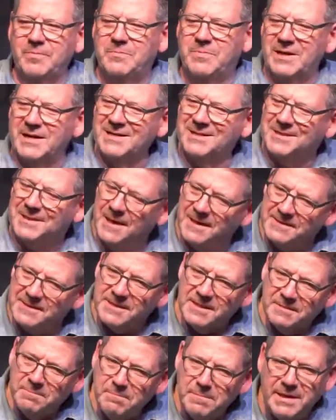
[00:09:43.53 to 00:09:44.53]
But it
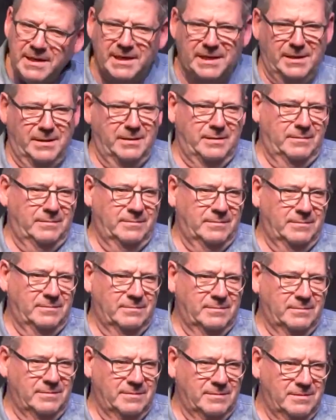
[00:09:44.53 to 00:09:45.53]
doesn't mean
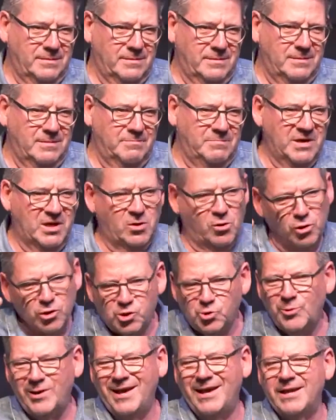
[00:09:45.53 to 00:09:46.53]

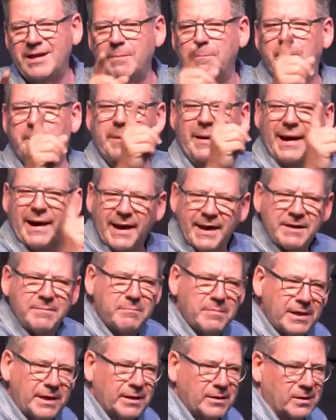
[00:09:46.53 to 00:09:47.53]
because we had a bad
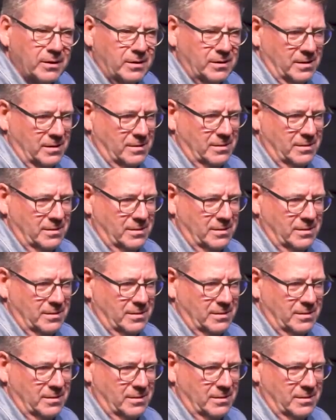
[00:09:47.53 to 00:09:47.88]
meal